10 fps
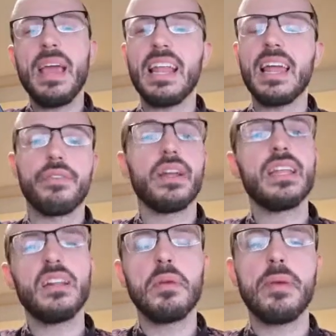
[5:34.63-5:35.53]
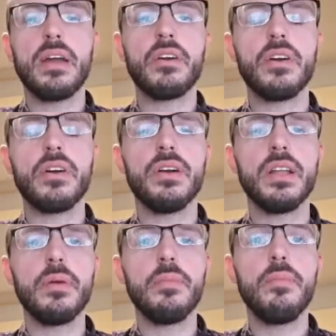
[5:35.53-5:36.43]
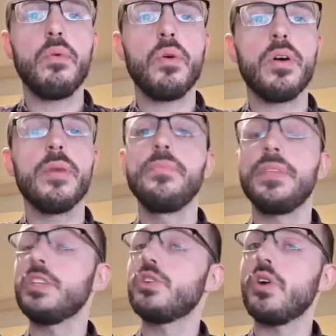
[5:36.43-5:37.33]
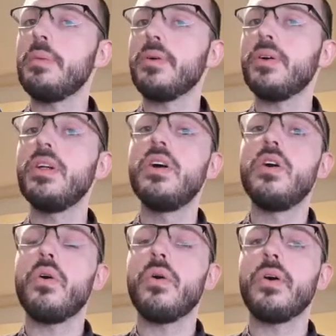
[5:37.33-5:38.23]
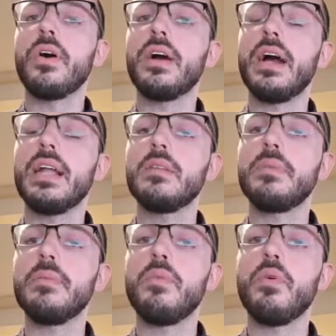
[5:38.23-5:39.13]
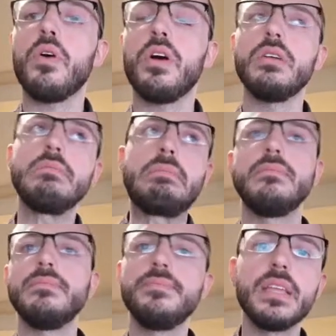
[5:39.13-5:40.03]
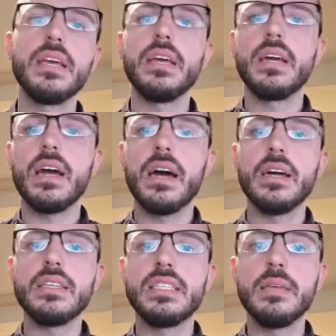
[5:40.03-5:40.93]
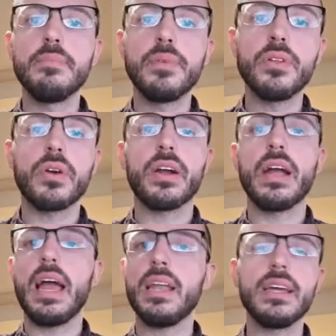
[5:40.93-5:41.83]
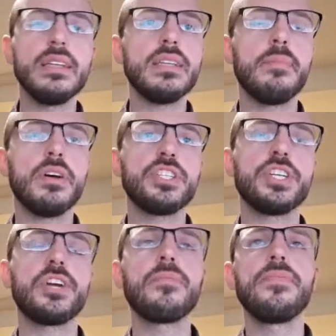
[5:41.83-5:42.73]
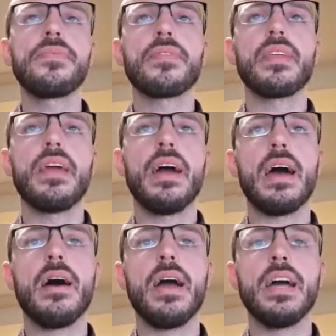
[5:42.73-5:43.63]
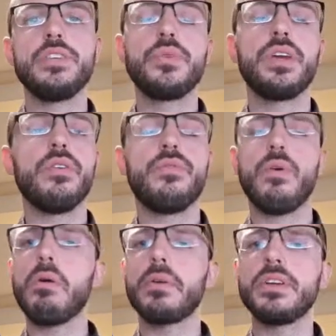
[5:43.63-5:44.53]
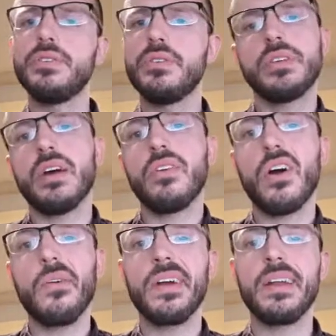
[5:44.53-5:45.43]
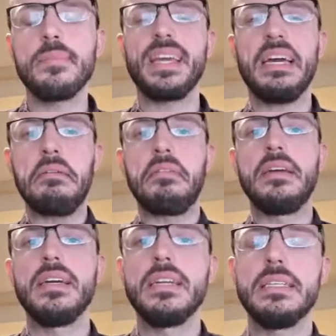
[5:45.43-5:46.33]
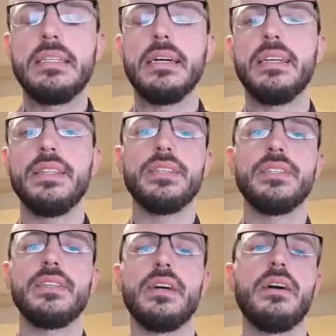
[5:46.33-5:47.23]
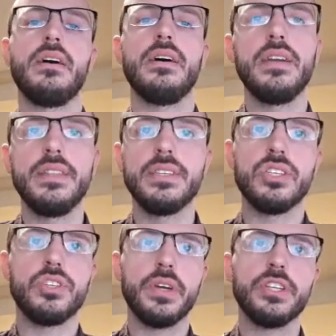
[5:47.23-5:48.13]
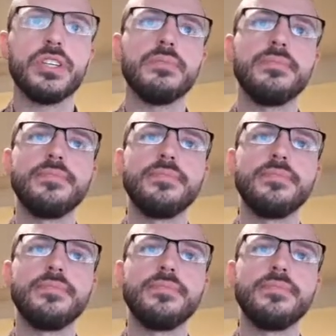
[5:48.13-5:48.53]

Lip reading: make life a little bit better or a little bit more enjoyable or a little bit more simple or elegant. I'm not sure as we go forward, because who knows how long we're going to be kind of stuck in this situation.